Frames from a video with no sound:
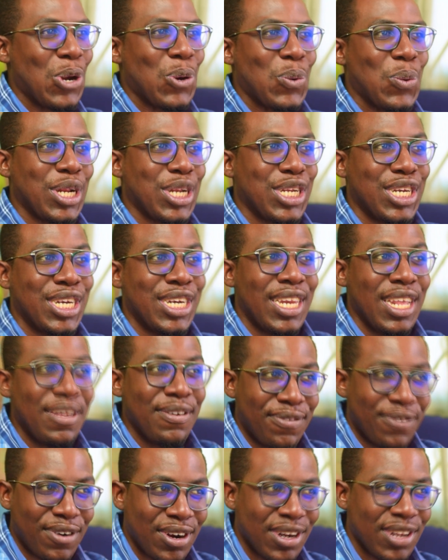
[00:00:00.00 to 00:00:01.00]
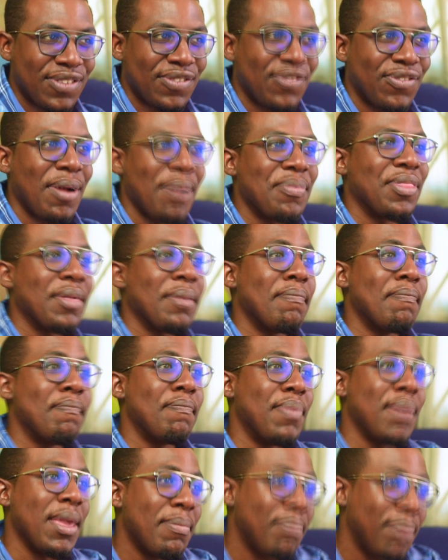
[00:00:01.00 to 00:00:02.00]
which differs from the
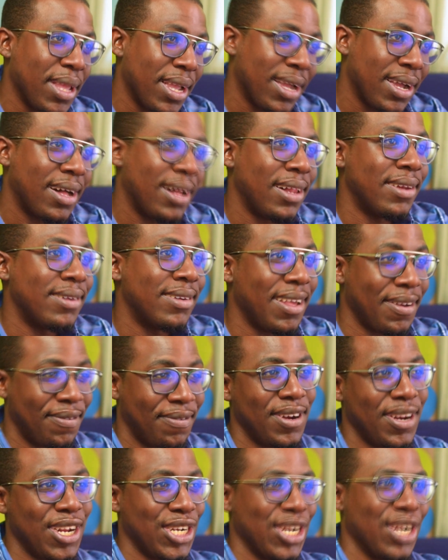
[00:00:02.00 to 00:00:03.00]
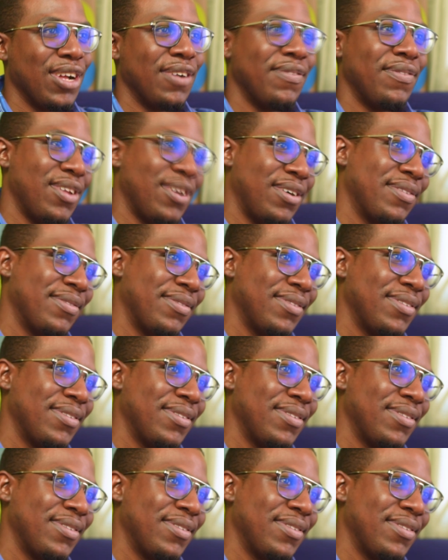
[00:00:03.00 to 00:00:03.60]
biblical definition of love.